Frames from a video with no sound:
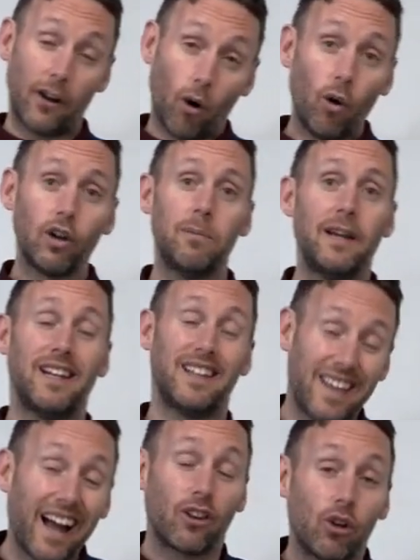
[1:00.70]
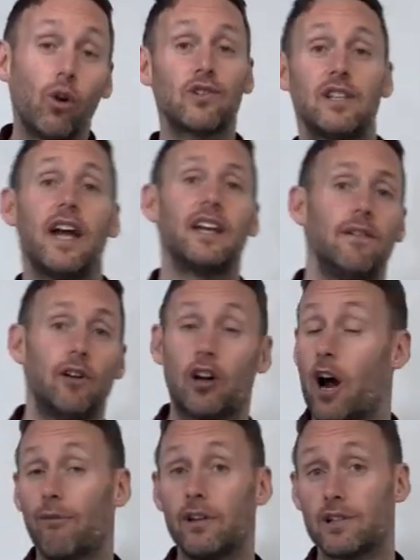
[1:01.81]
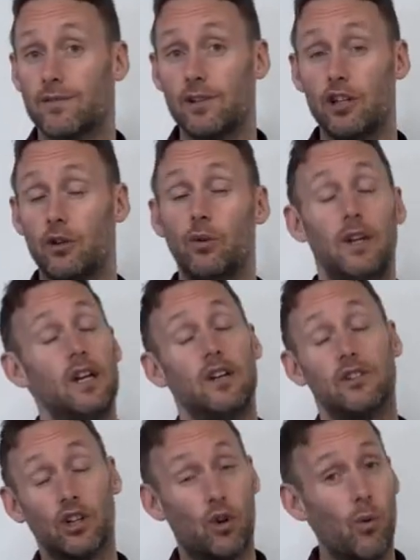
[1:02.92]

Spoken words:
And ultimately that does then give you the confidence for you to